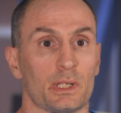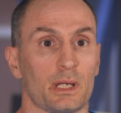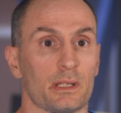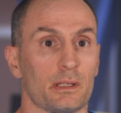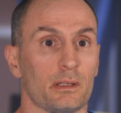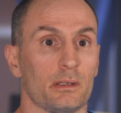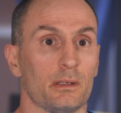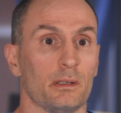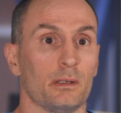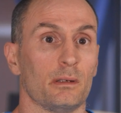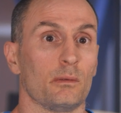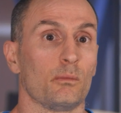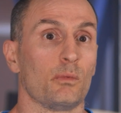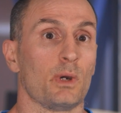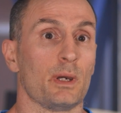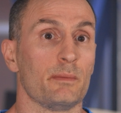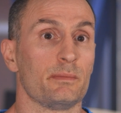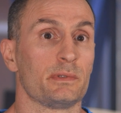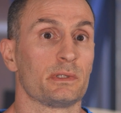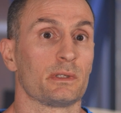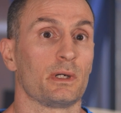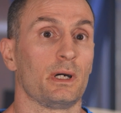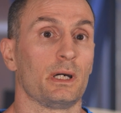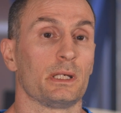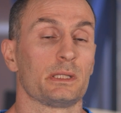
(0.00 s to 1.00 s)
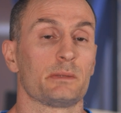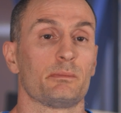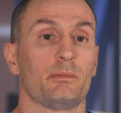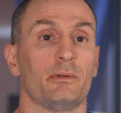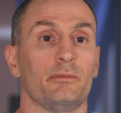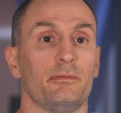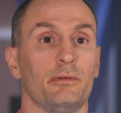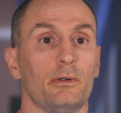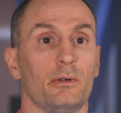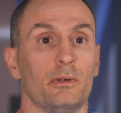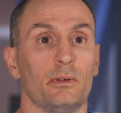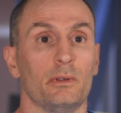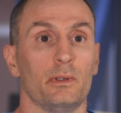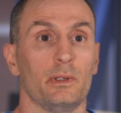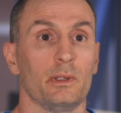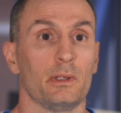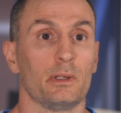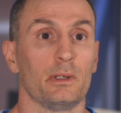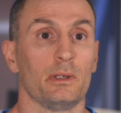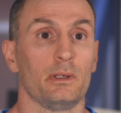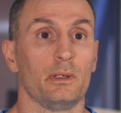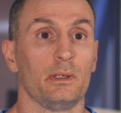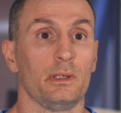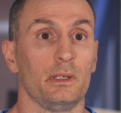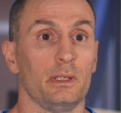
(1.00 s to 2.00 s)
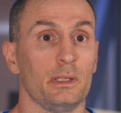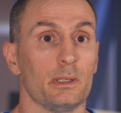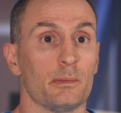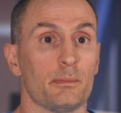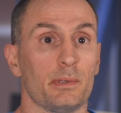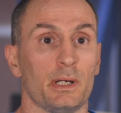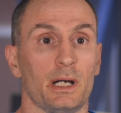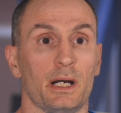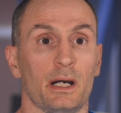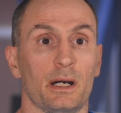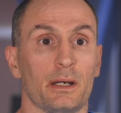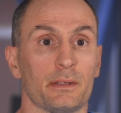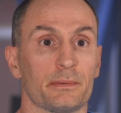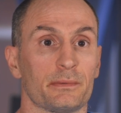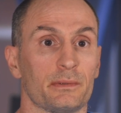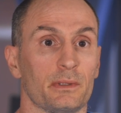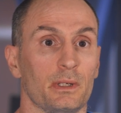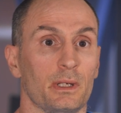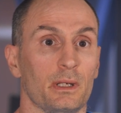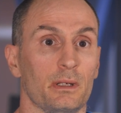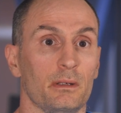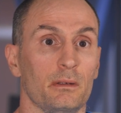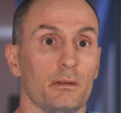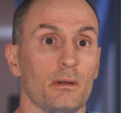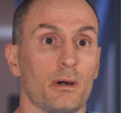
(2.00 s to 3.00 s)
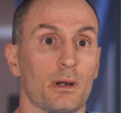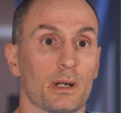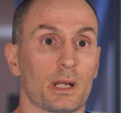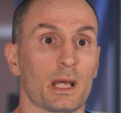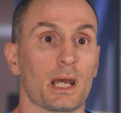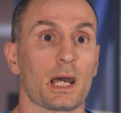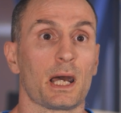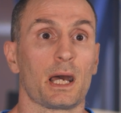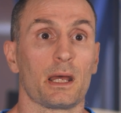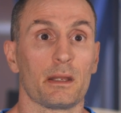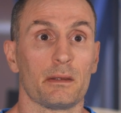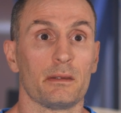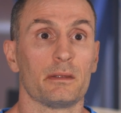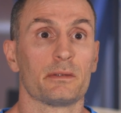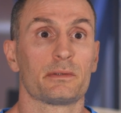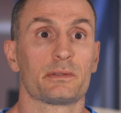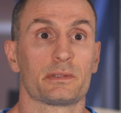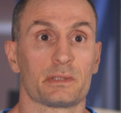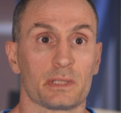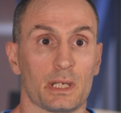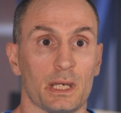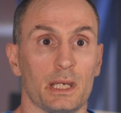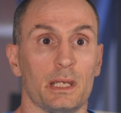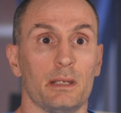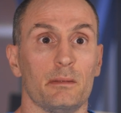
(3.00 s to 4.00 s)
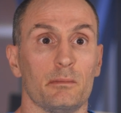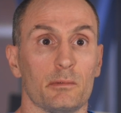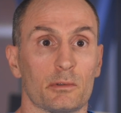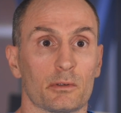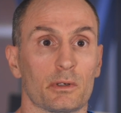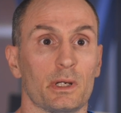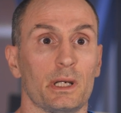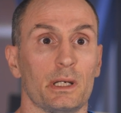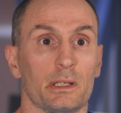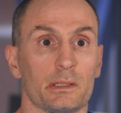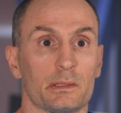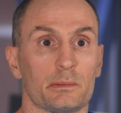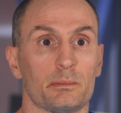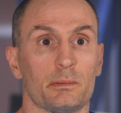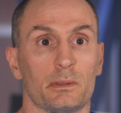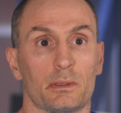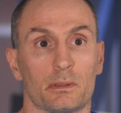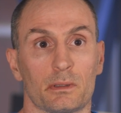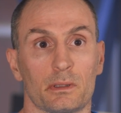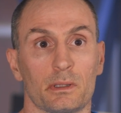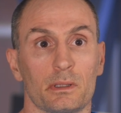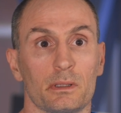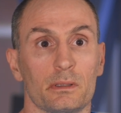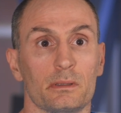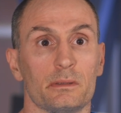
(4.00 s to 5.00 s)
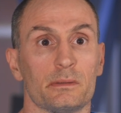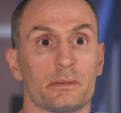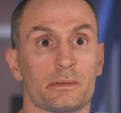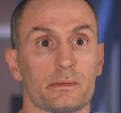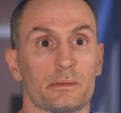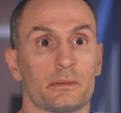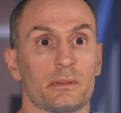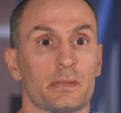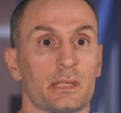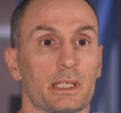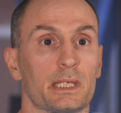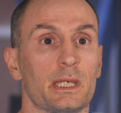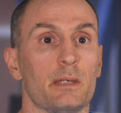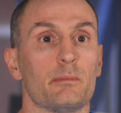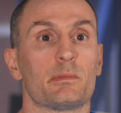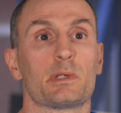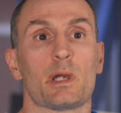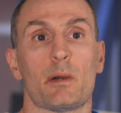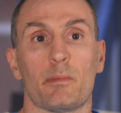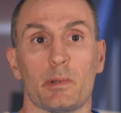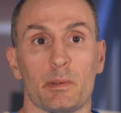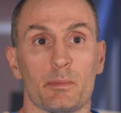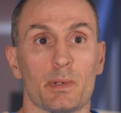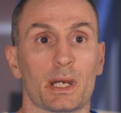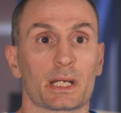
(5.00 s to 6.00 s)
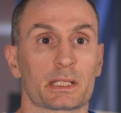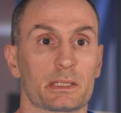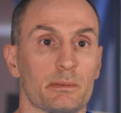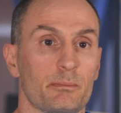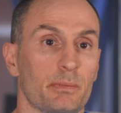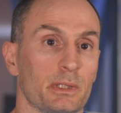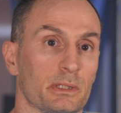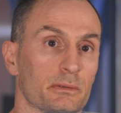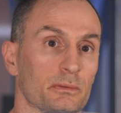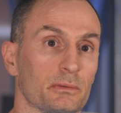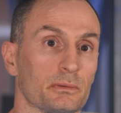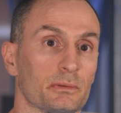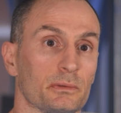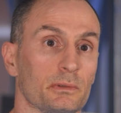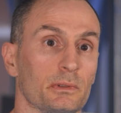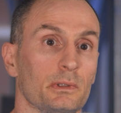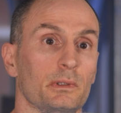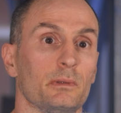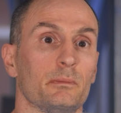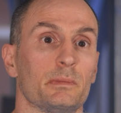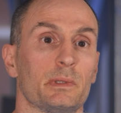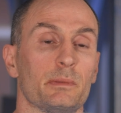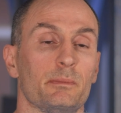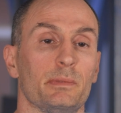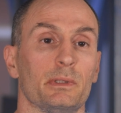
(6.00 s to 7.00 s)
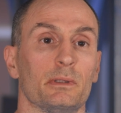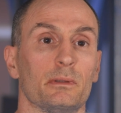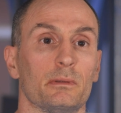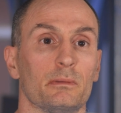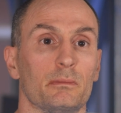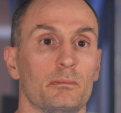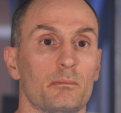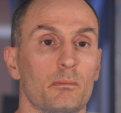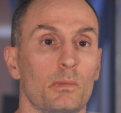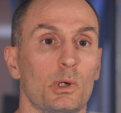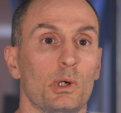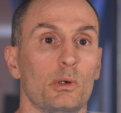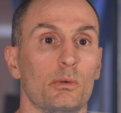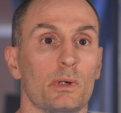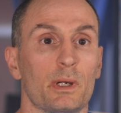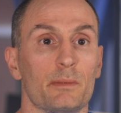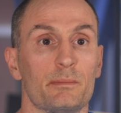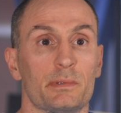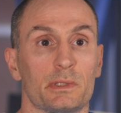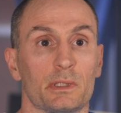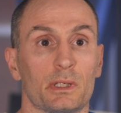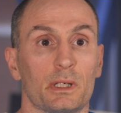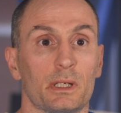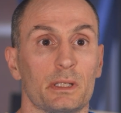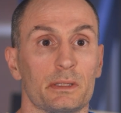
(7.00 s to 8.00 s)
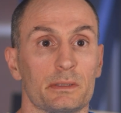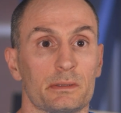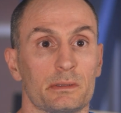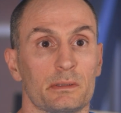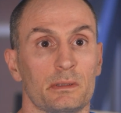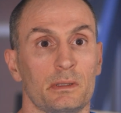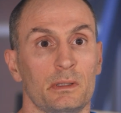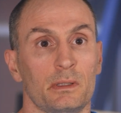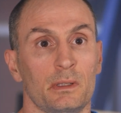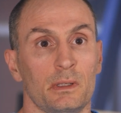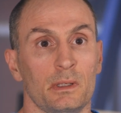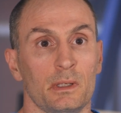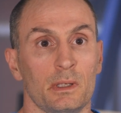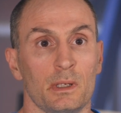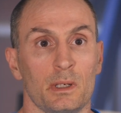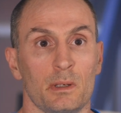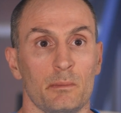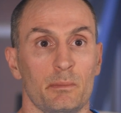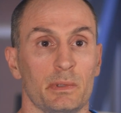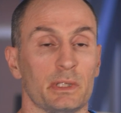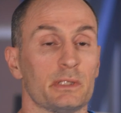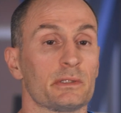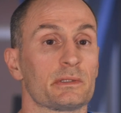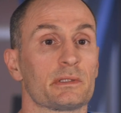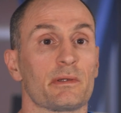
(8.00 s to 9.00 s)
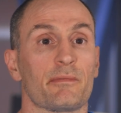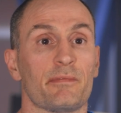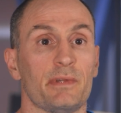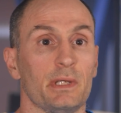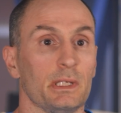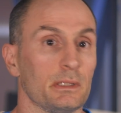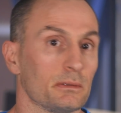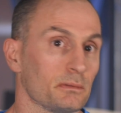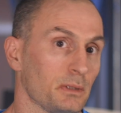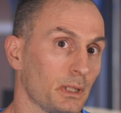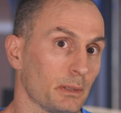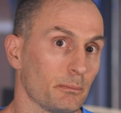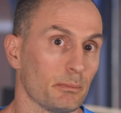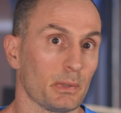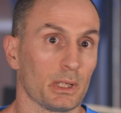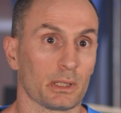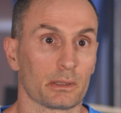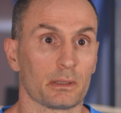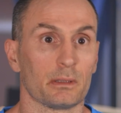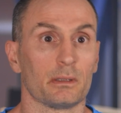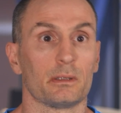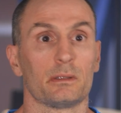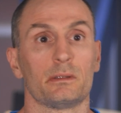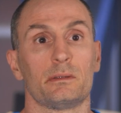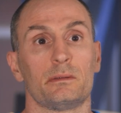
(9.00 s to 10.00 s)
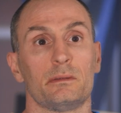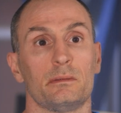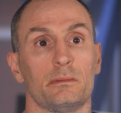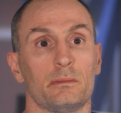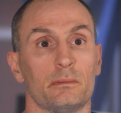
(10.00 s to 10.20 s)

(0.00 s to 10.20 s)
other websites before in the past and not had the same great experience. They keep coming back to Pixelstorm to build more websites because of things like BugHerd.